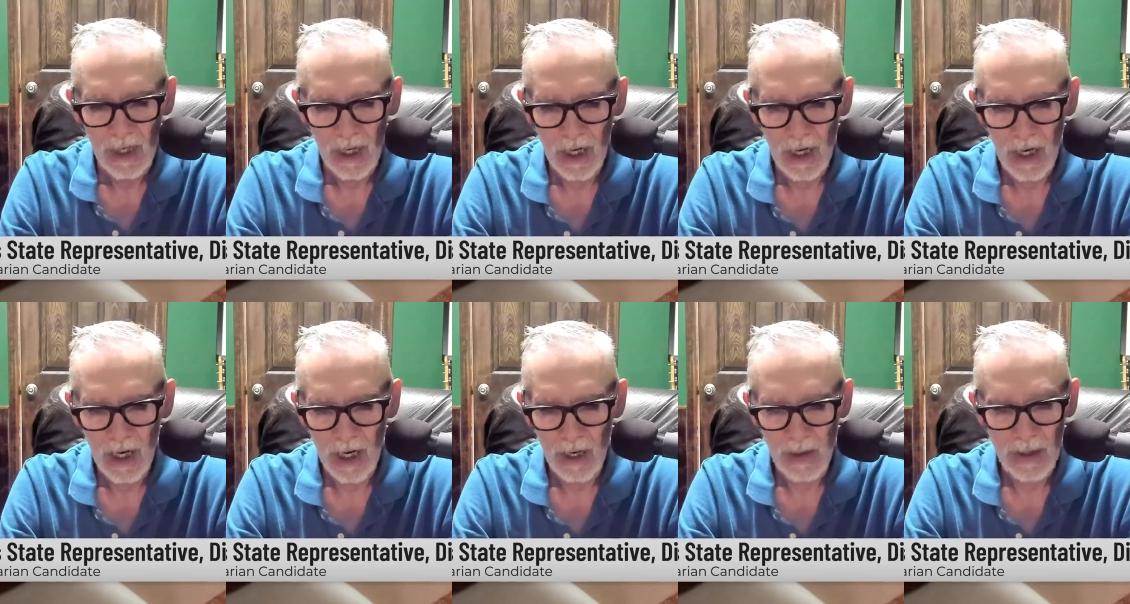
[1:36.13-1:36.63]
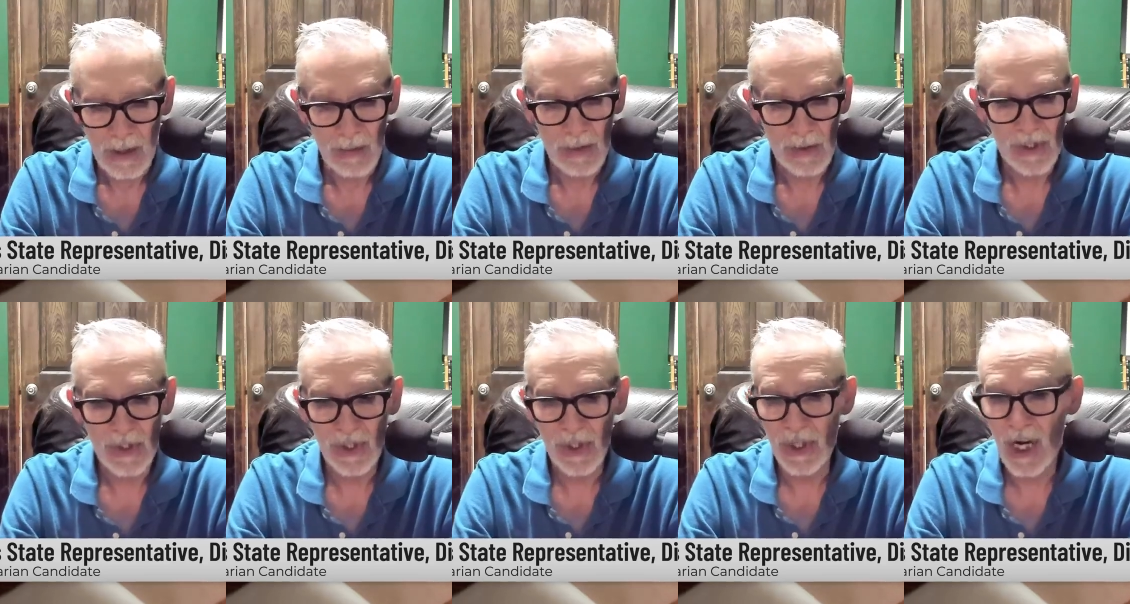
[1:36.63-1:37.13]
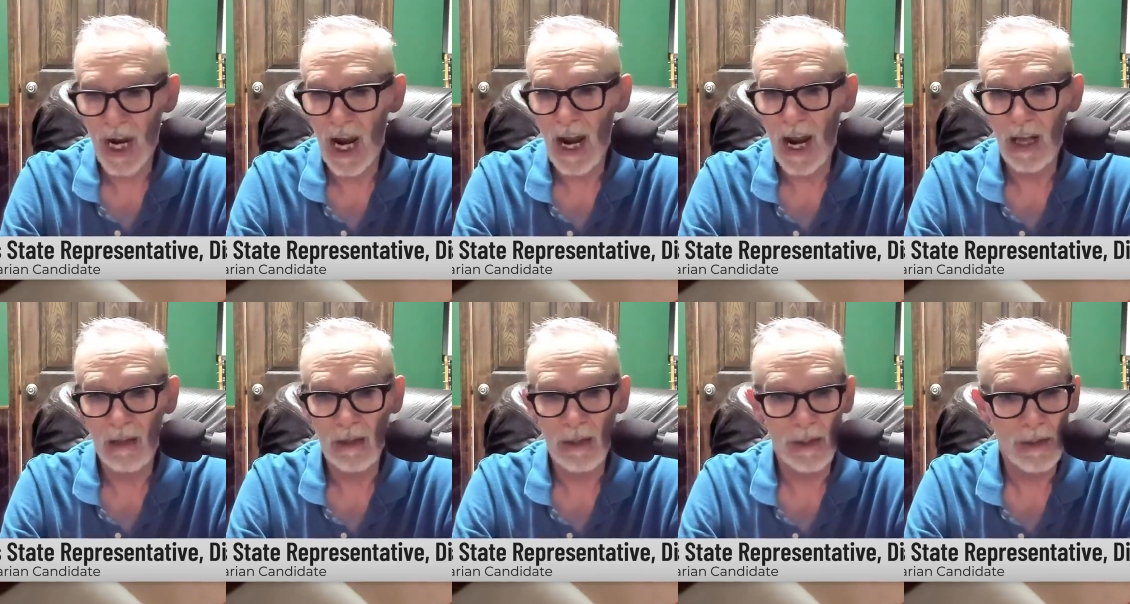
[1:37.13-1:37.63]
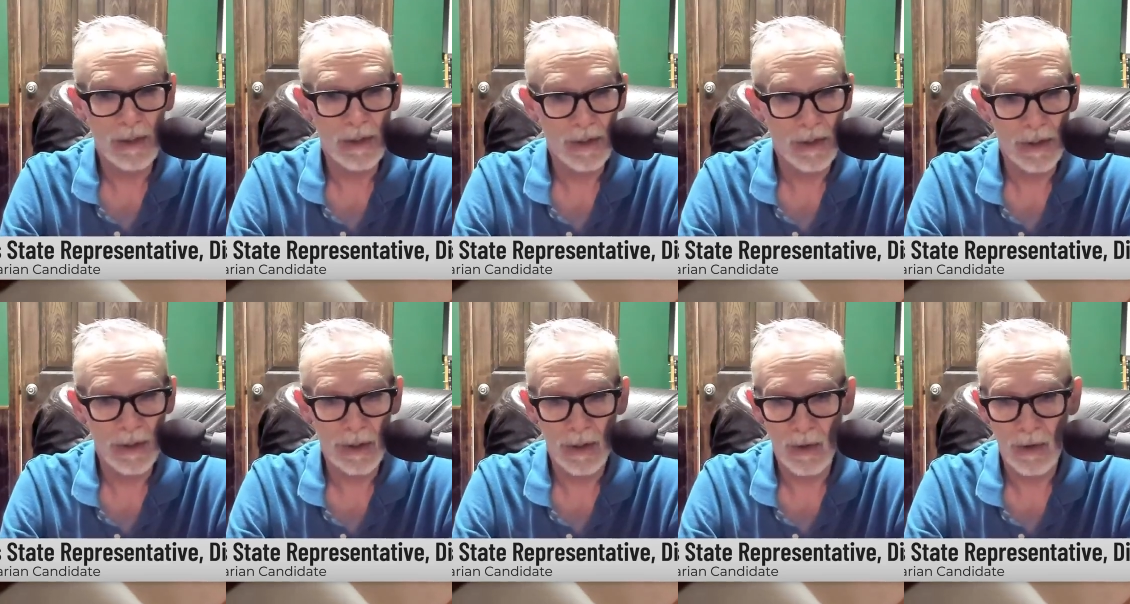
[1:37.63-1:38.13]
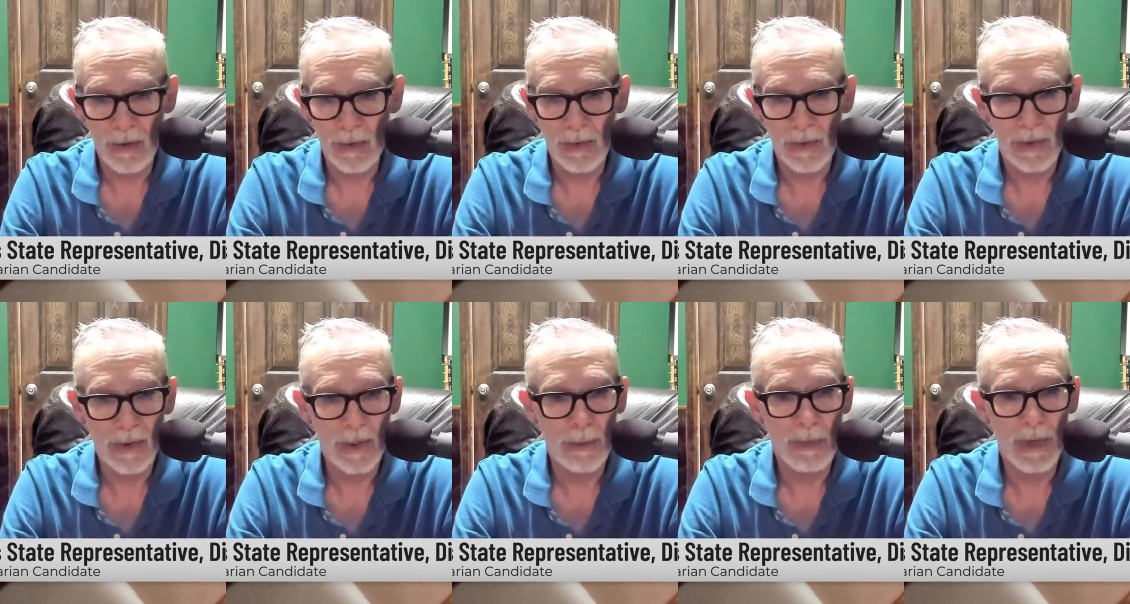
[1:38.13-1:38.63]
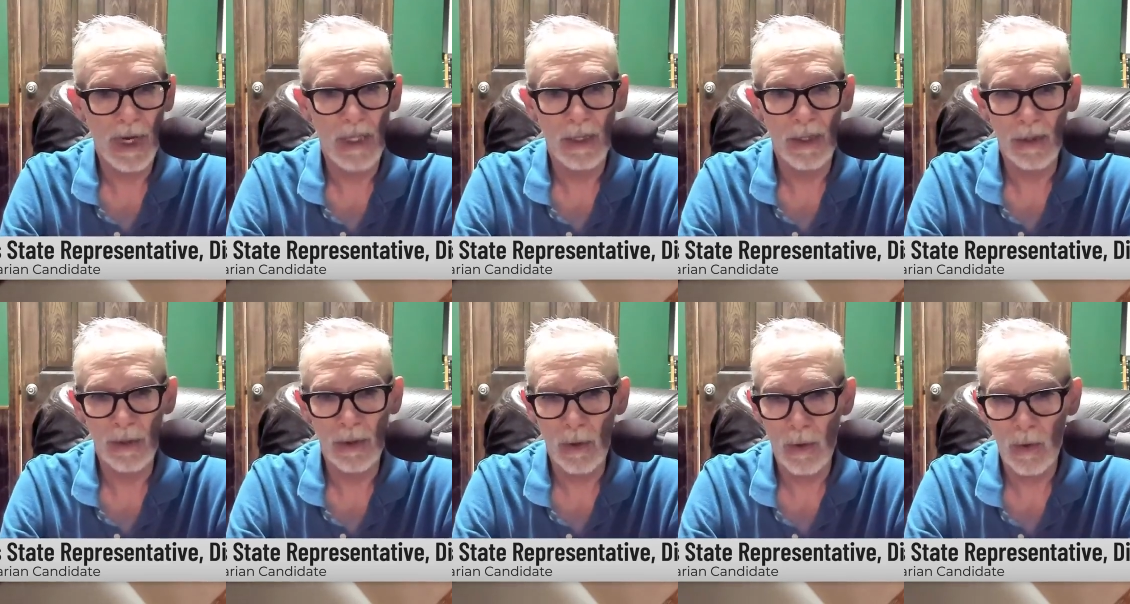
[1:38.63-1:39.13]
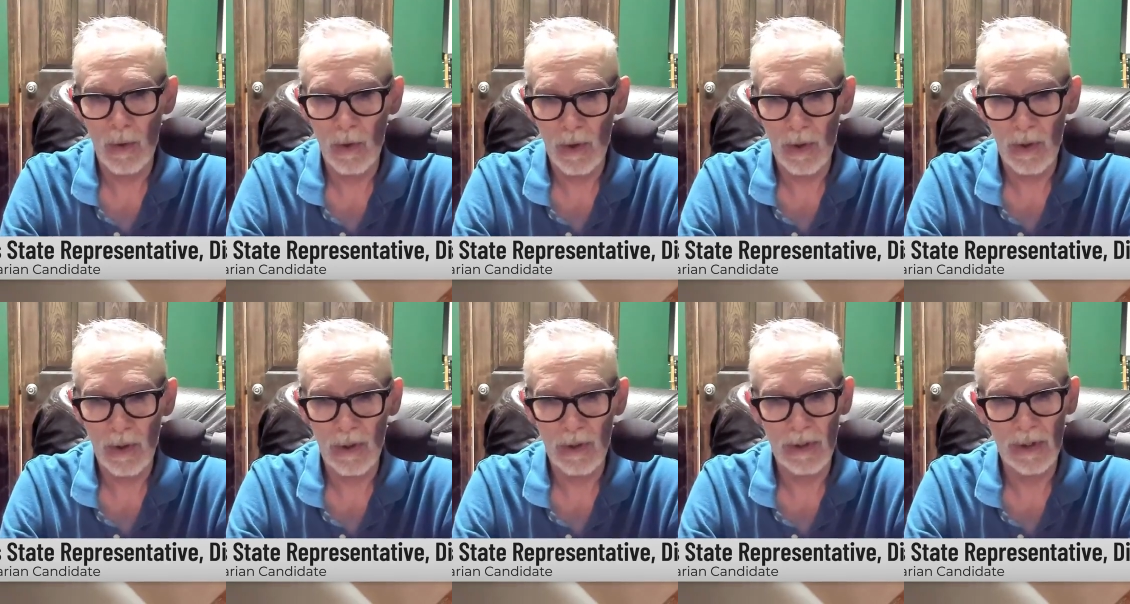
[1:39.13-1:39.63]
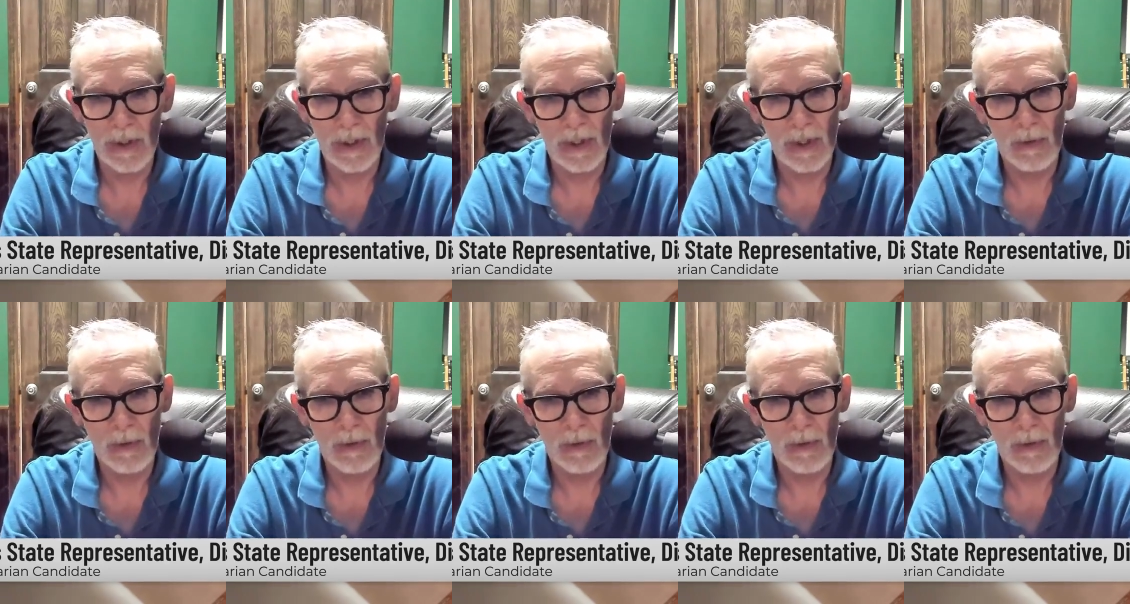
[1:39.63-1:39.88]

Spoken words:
It was challenged, through the appellate courts.